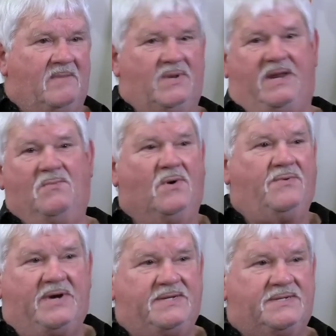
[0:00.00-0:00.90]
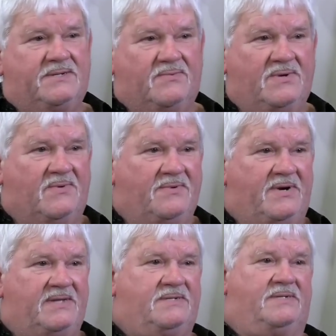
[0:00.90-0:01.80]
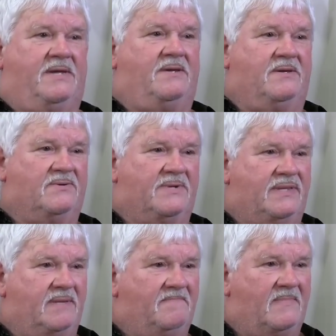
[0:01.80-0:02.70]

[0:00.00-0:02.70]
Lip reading: But he won races. We won races that year with him.